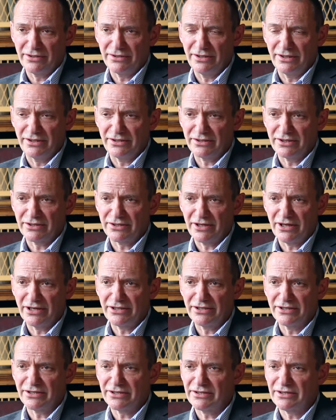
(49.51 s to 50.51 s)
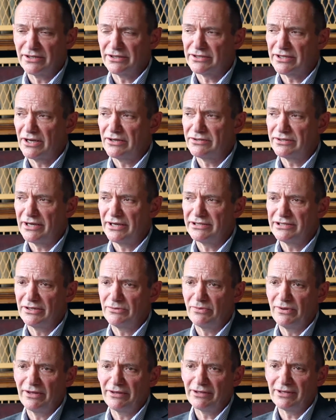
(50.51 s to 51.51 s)
the society's
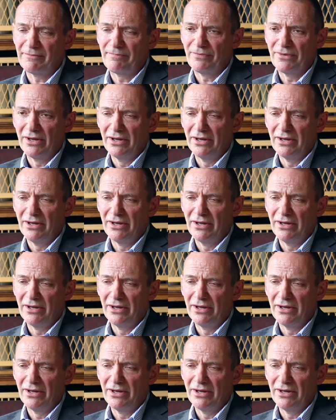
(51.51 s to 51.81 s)
associated with.